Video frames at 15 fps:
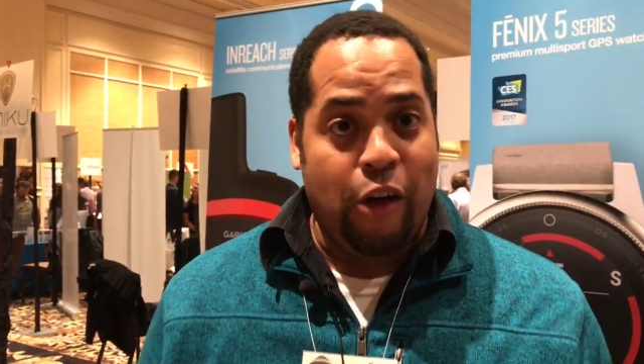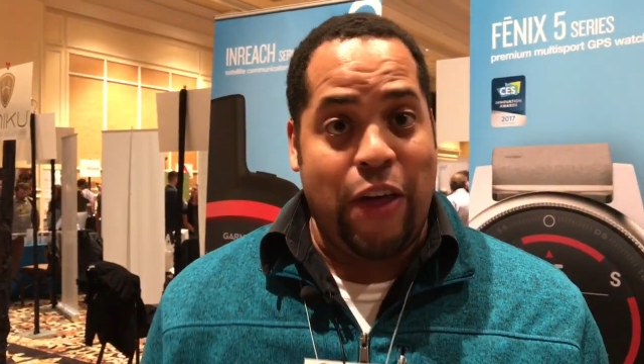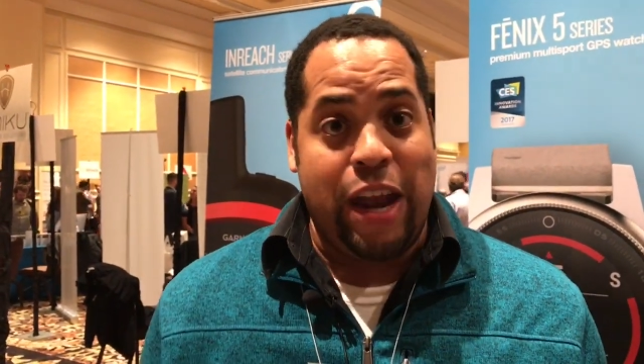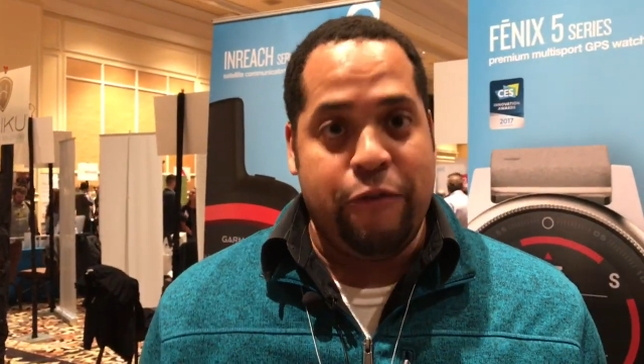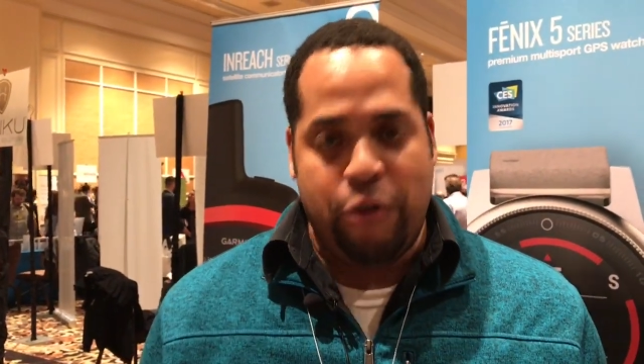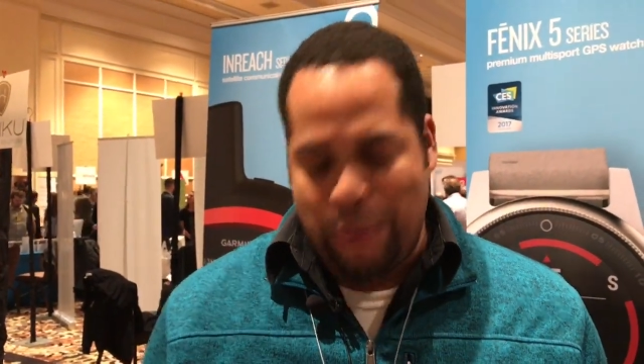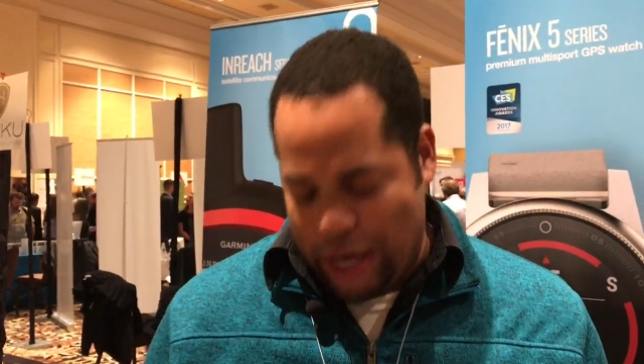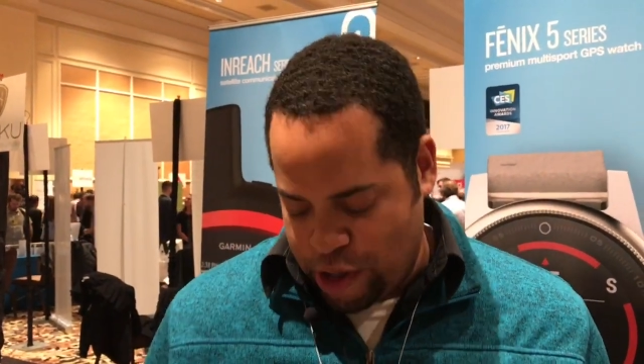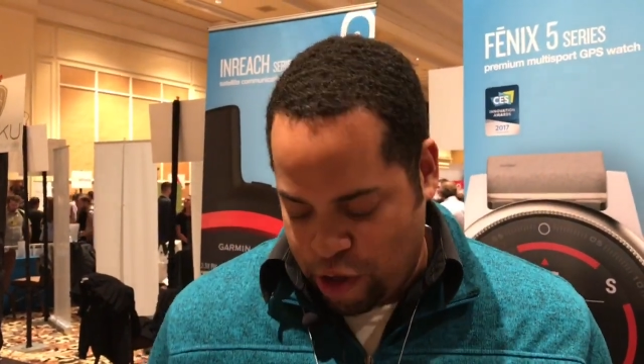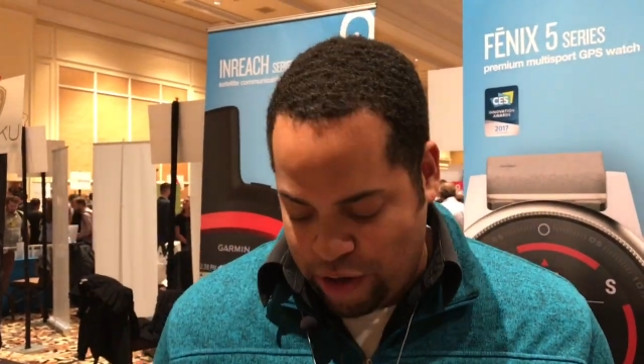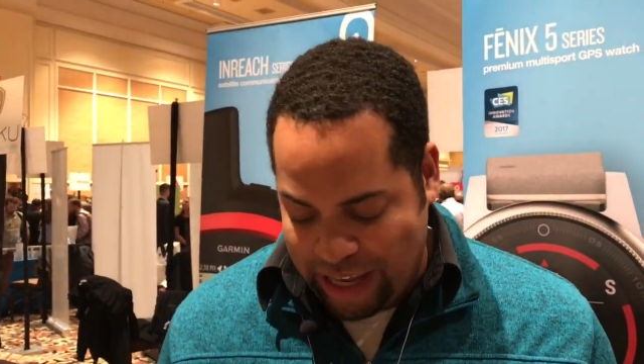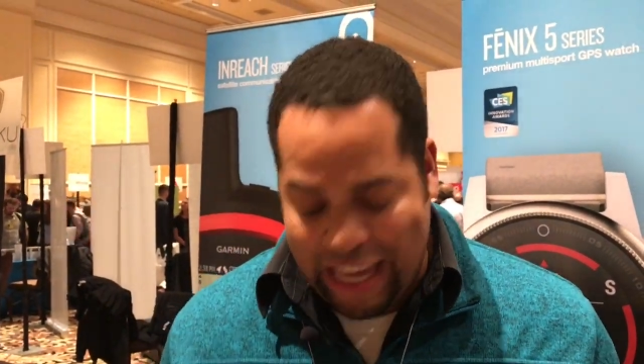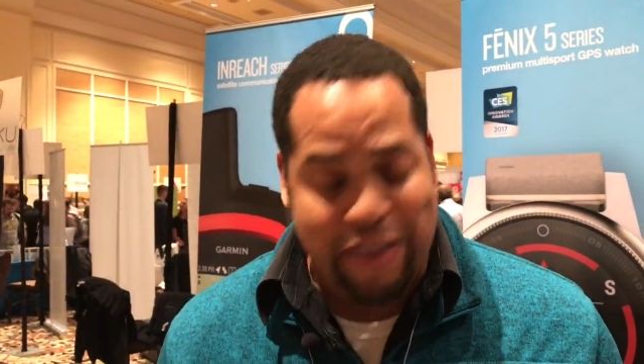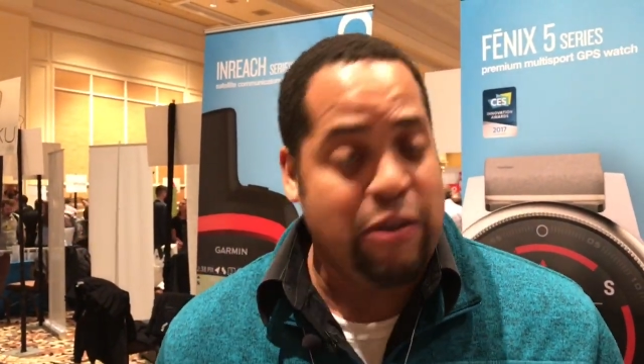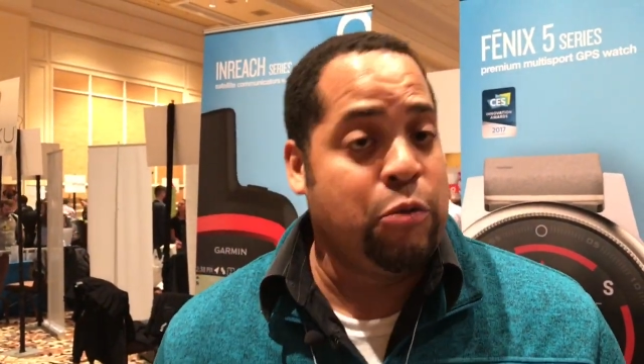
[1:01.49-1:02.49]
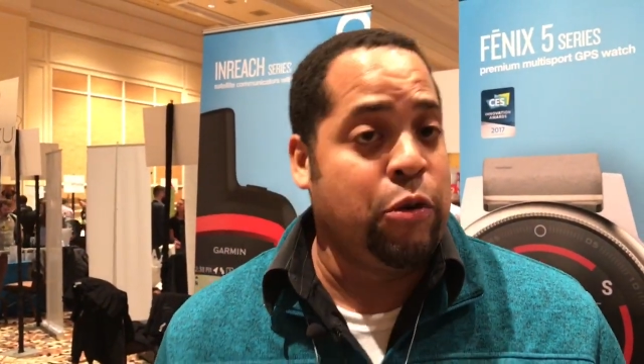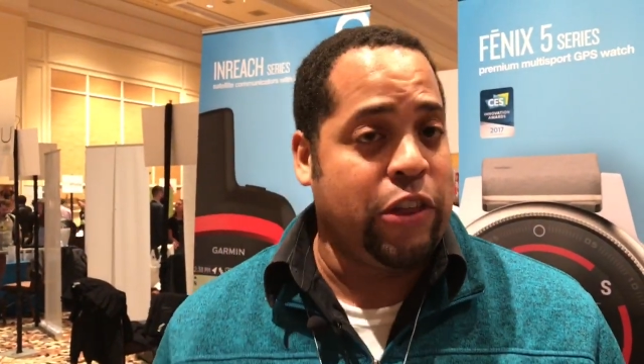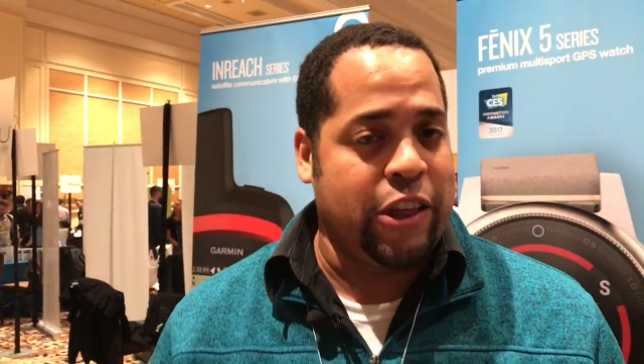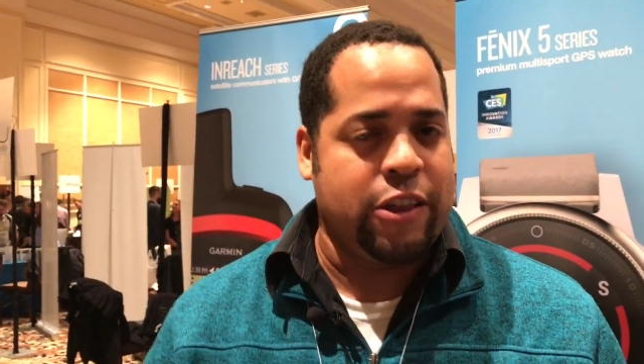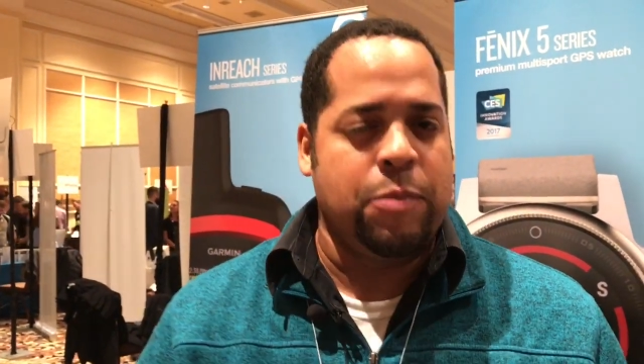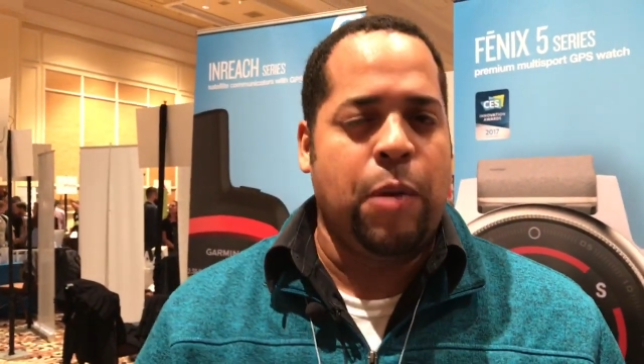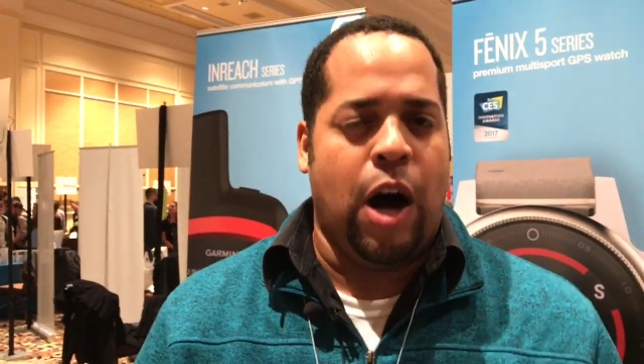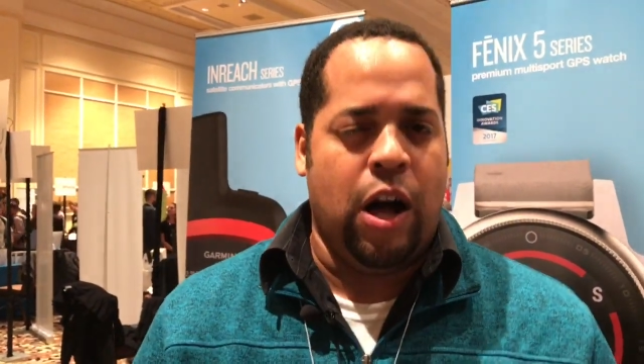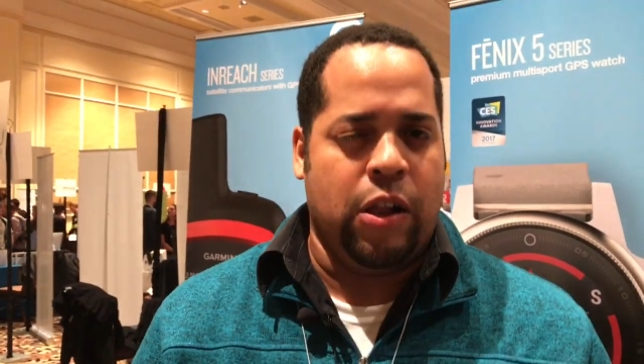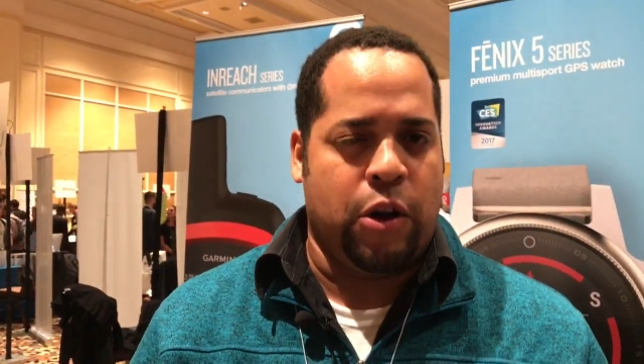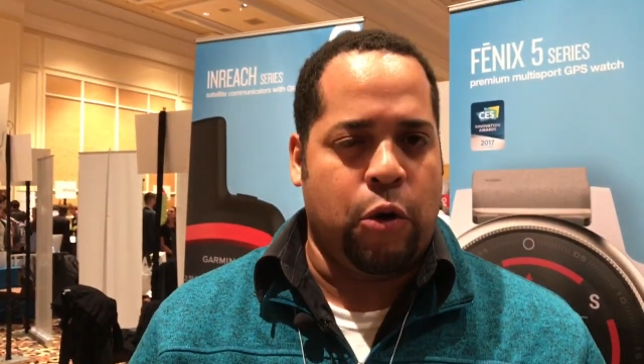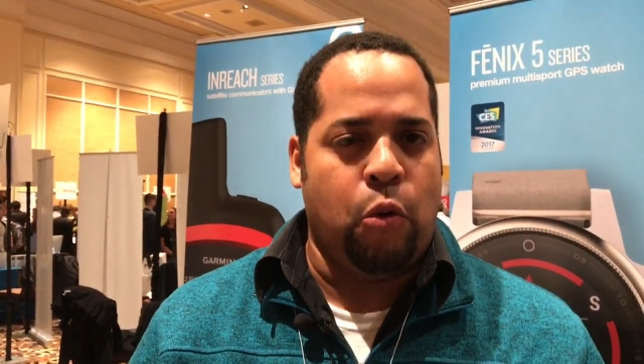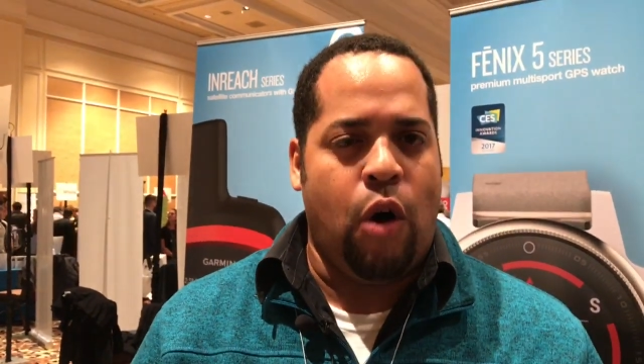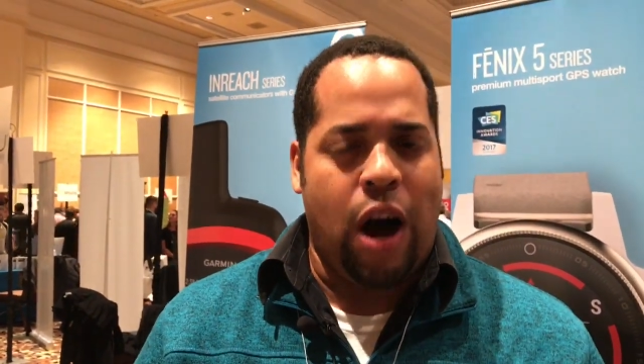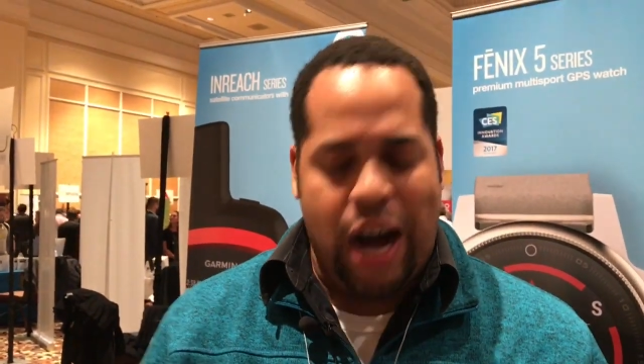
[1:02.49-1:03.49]
all that information even with a
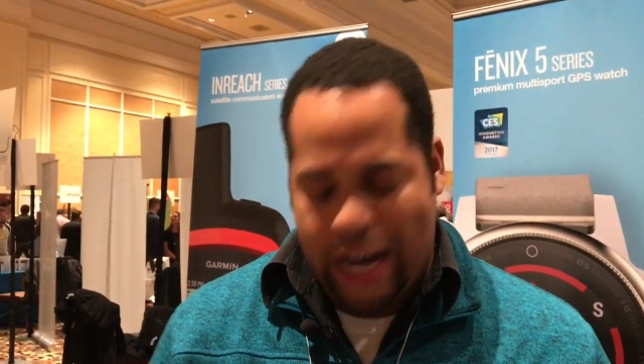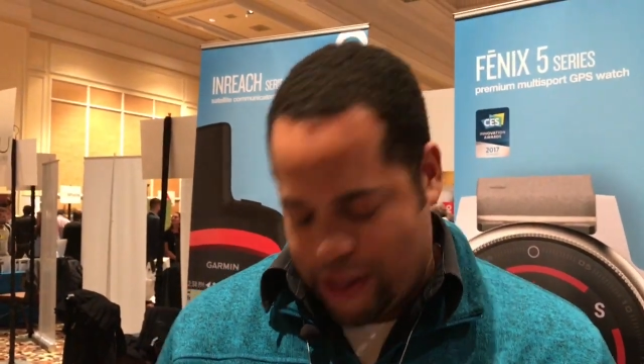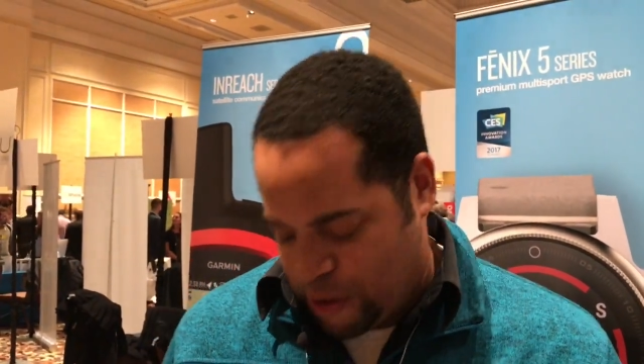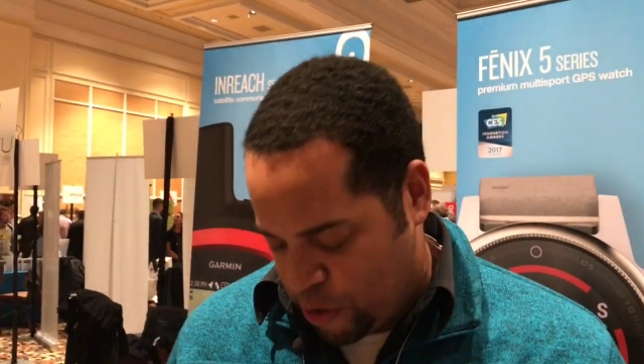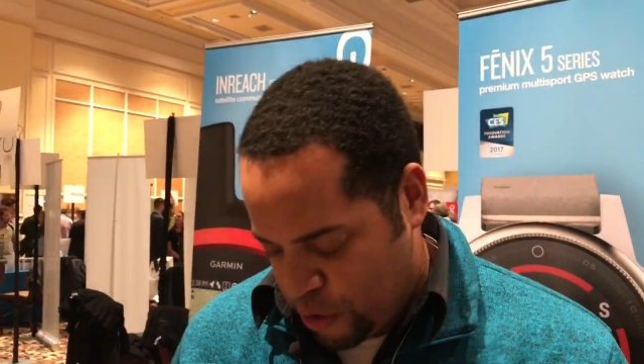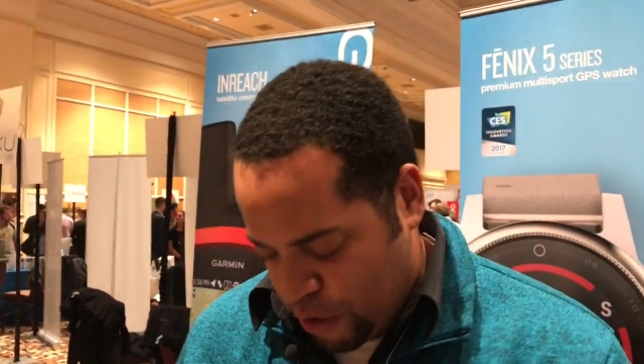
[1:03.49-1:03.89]
smaller watch. So